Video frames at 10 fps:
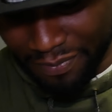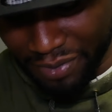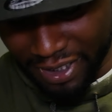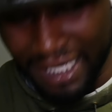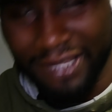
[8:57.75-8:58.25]

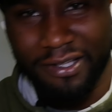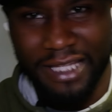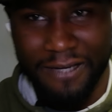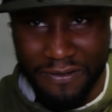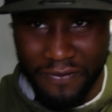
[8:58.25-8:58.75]
But I thought
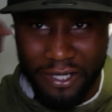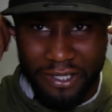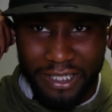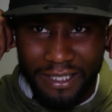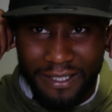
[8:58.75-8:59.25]
that was
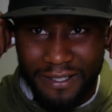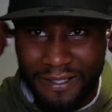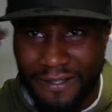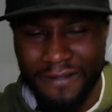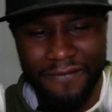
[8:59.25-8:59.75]
very,
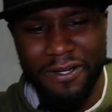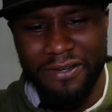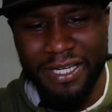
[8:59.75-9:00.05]
very